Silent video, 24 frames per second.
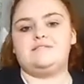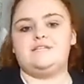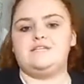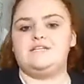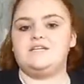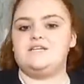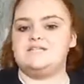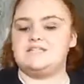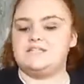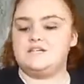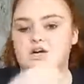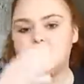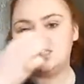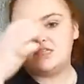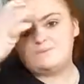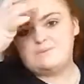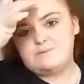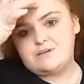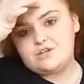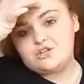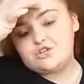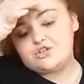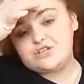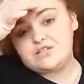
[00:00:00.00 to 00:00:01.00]
He does not
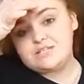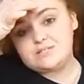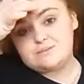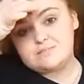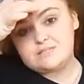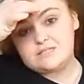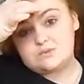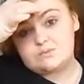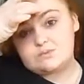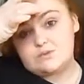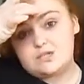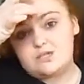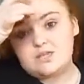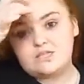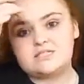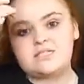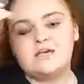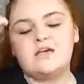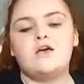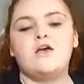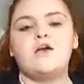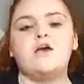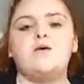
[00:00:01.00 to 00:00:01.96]
spend Christmas with us